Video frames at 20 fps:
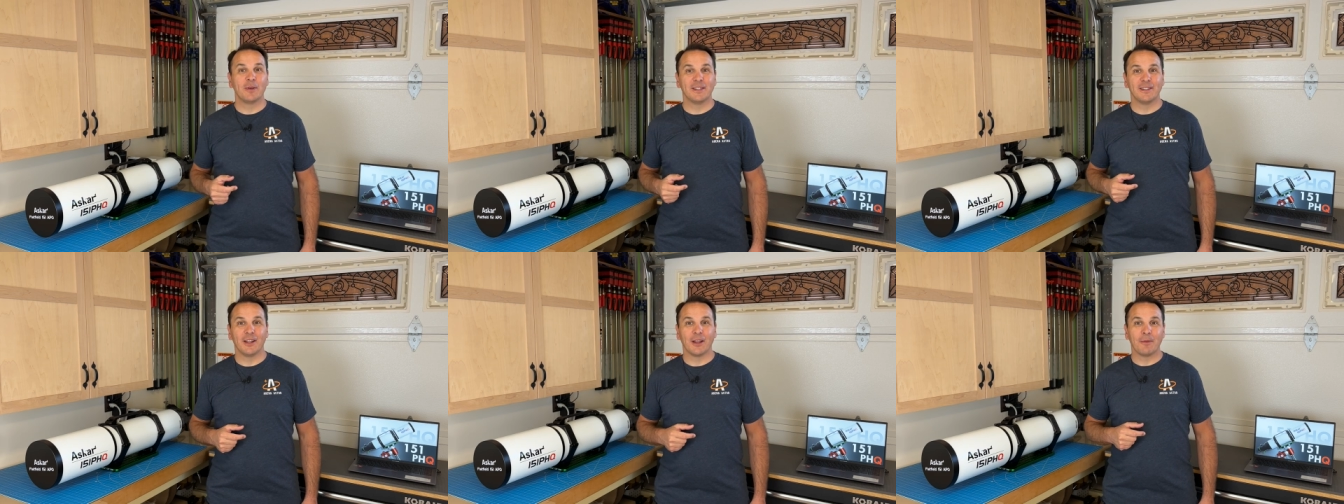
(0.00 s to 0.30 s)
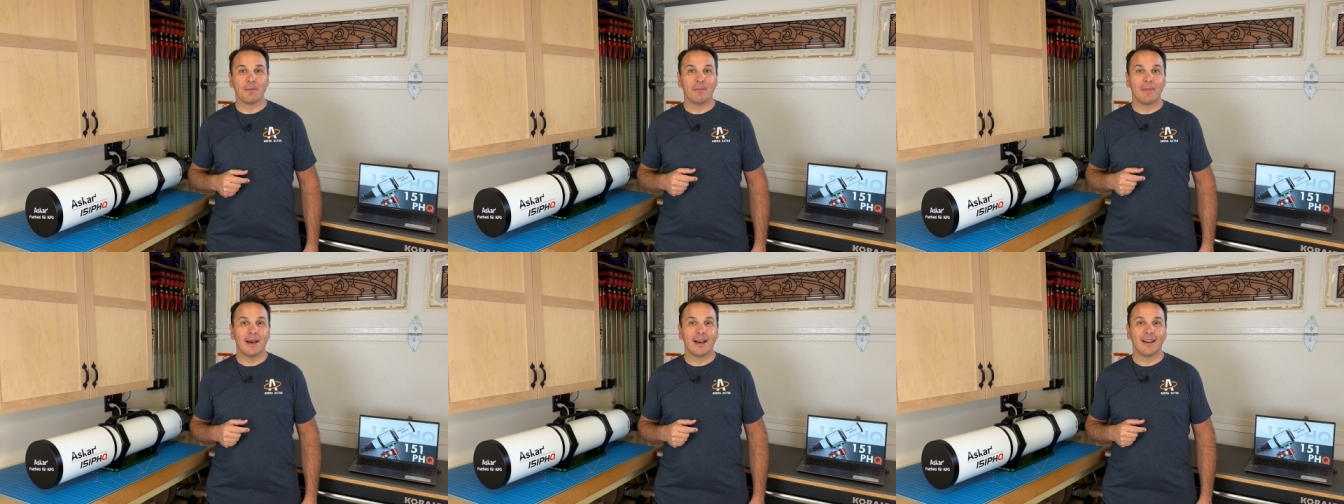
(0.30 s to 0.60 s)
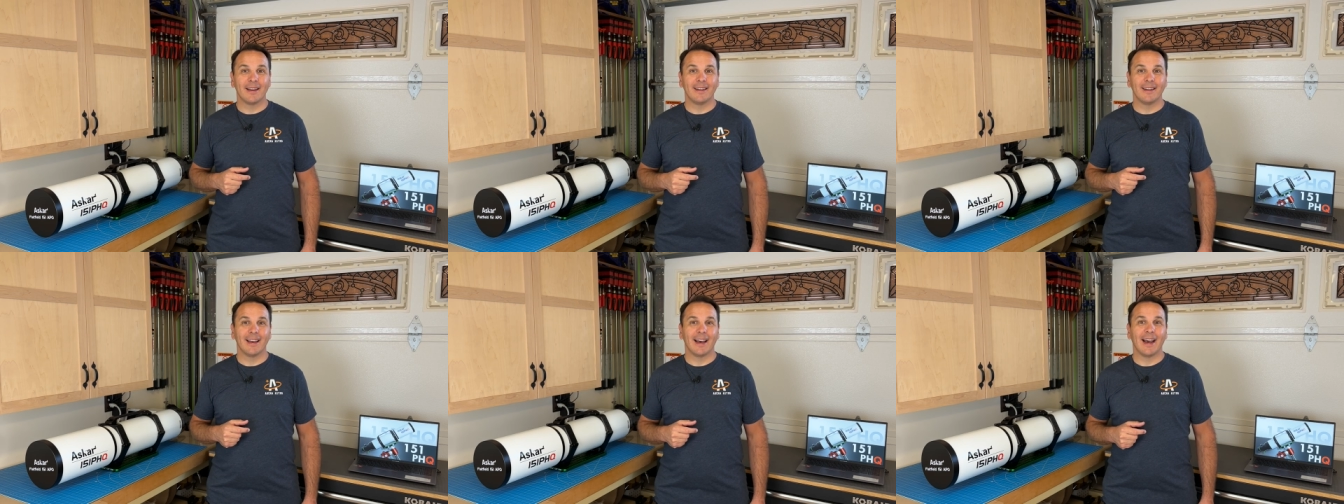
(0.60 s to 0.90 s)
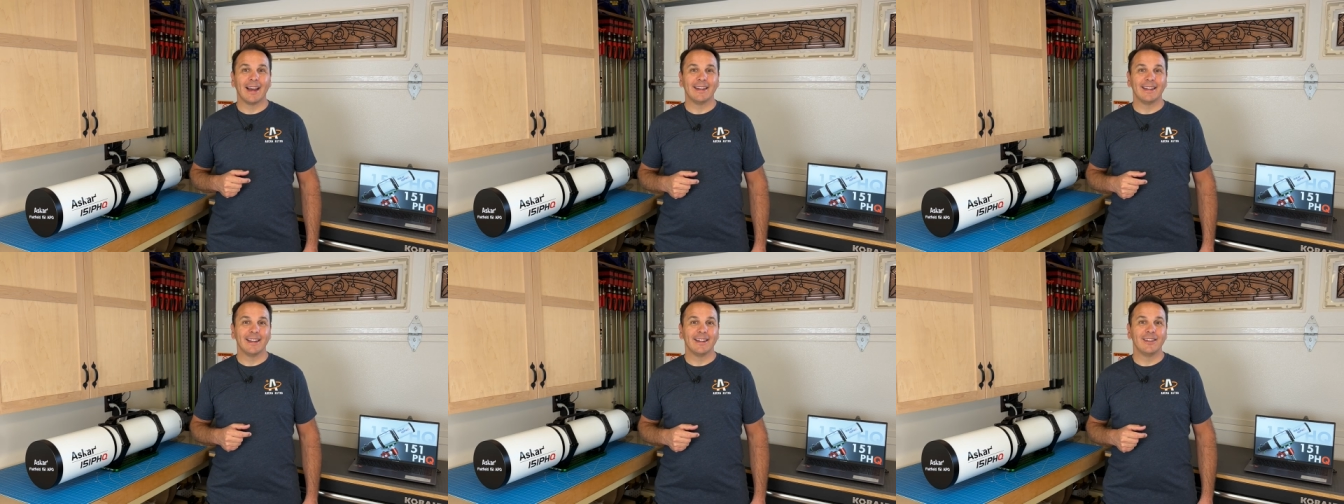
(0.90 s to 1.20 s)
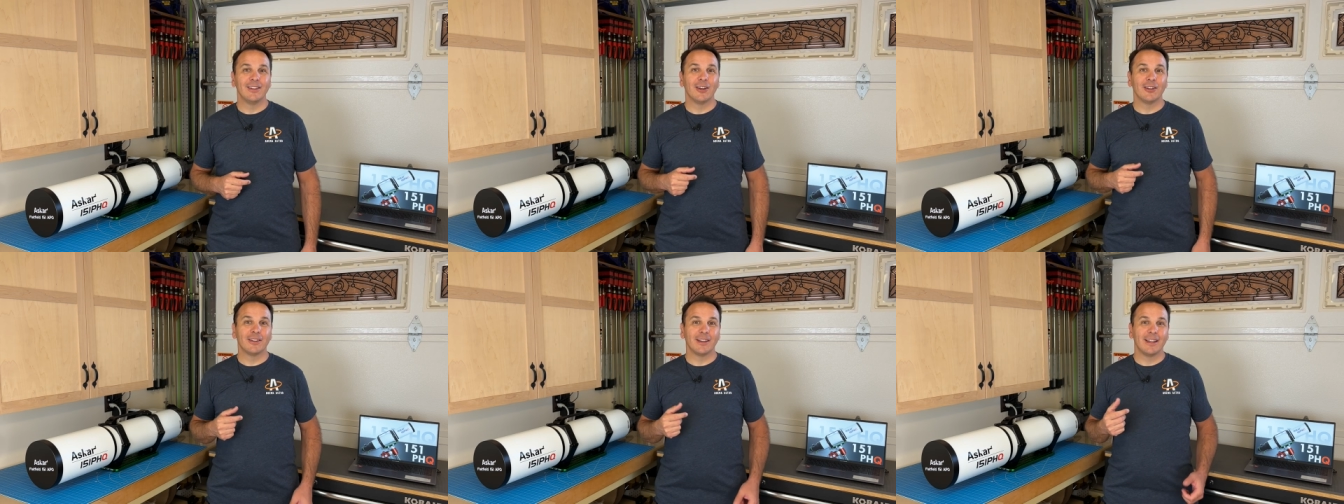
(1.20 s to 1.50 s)
is not mine, I did
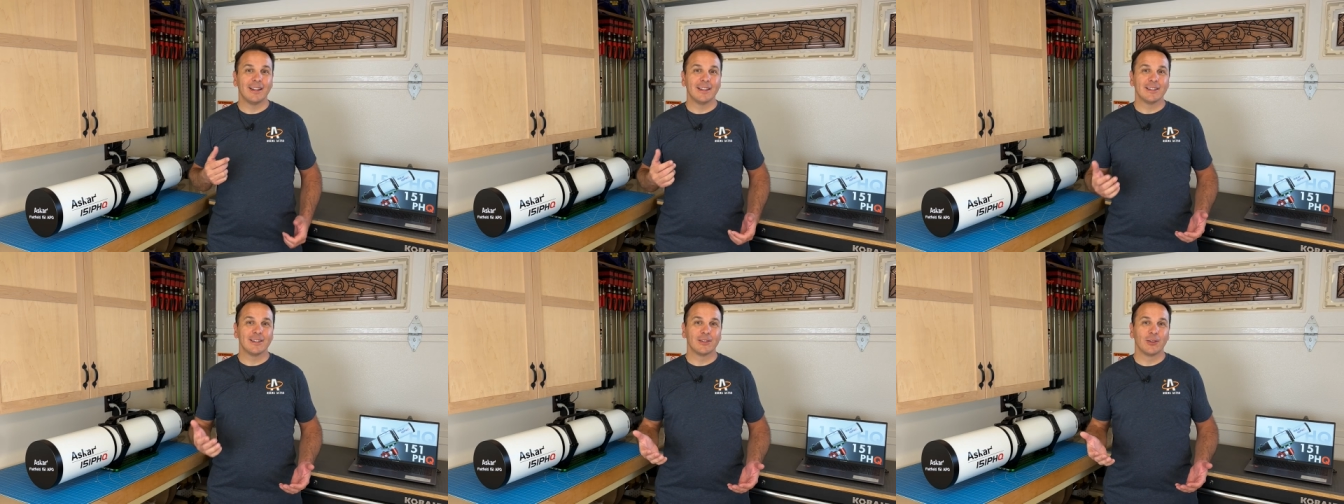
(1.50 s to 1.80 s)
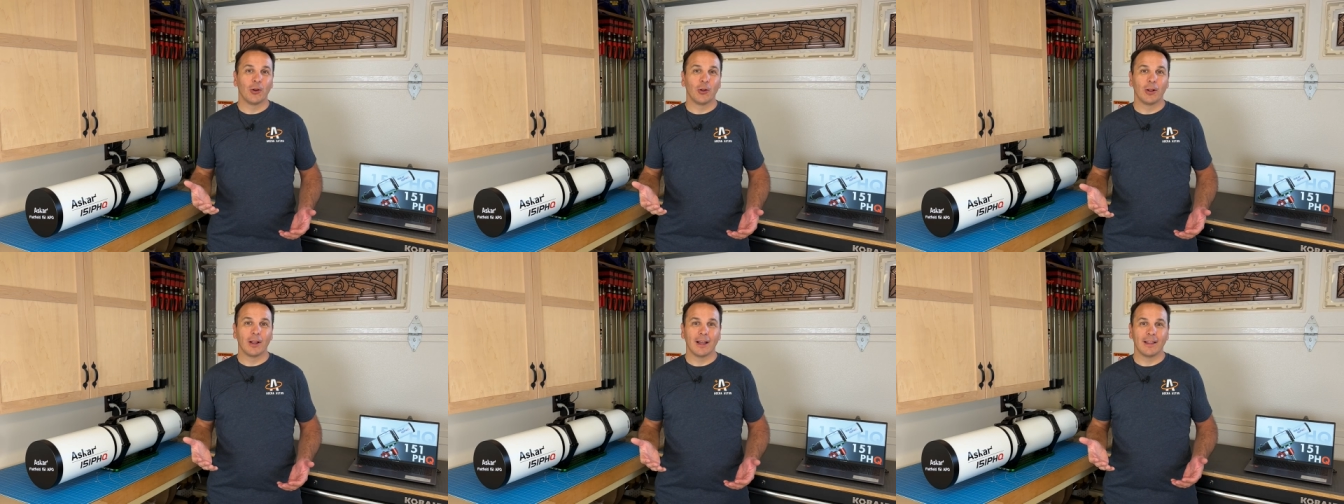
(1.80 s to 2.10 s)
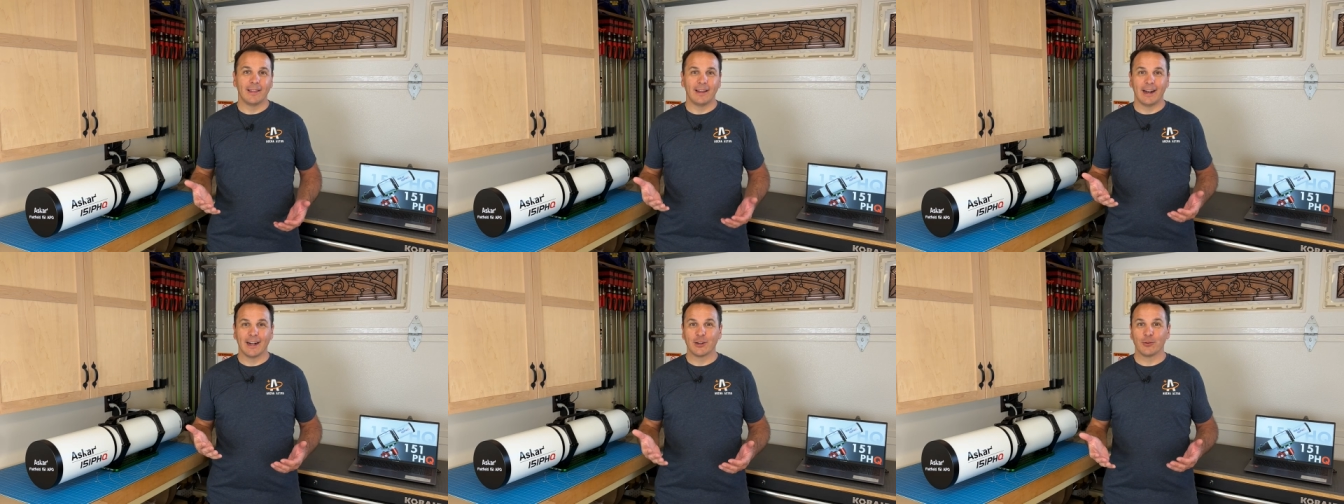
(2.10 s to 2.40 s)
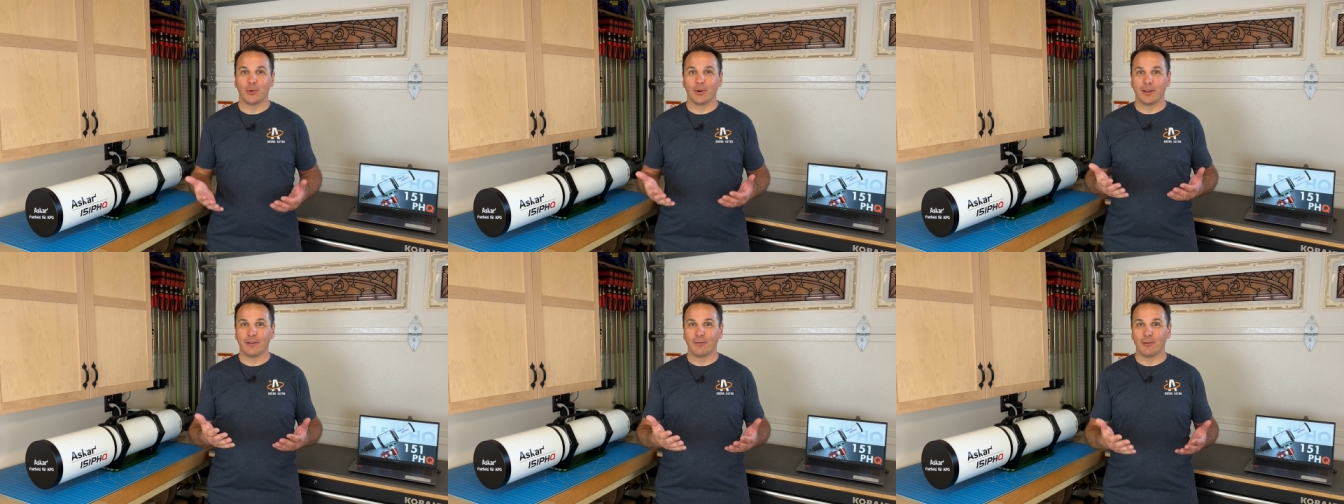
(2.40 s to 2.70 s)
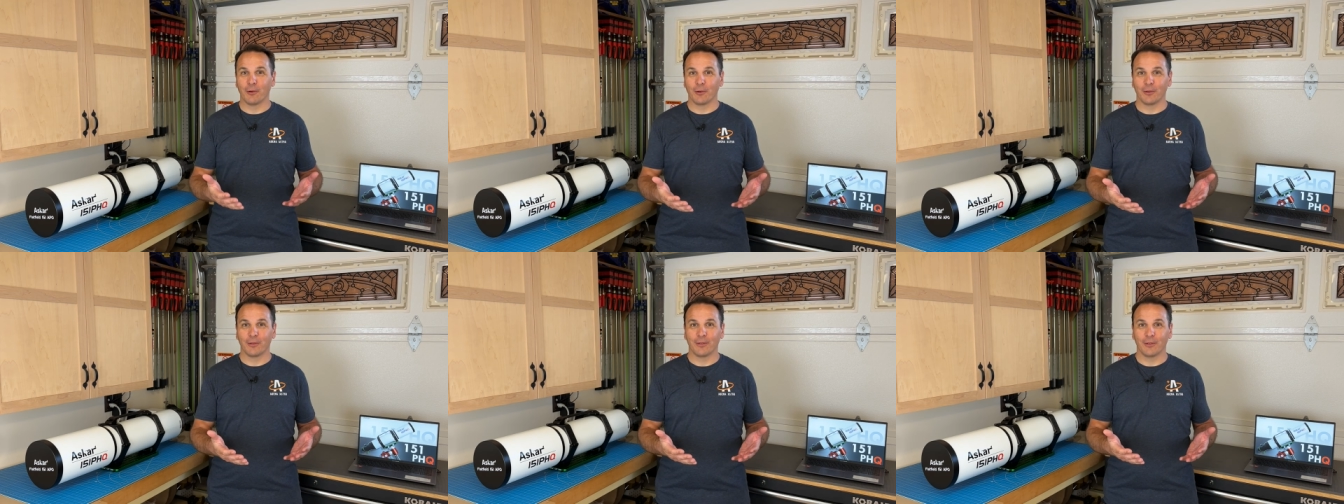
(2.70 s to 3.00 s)
not install an electronic
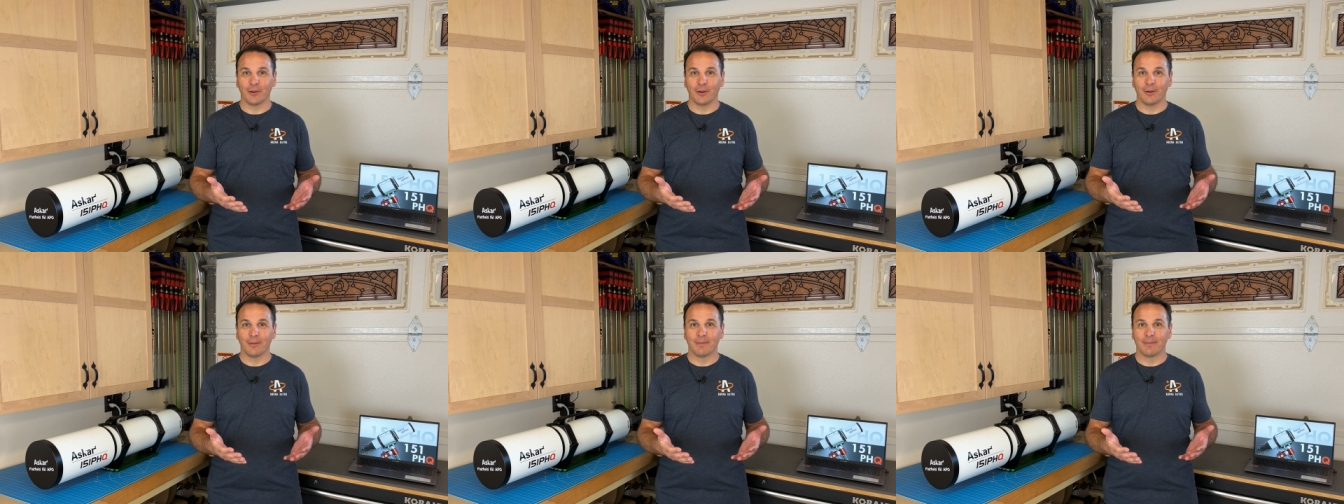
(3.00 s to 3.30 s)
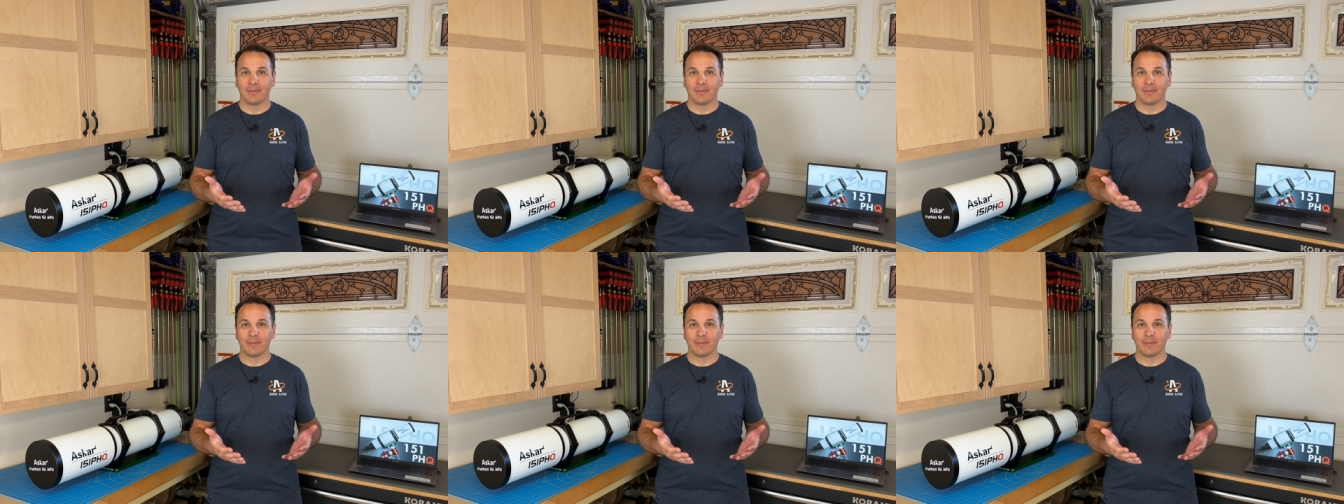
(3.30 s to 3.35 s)
focuser.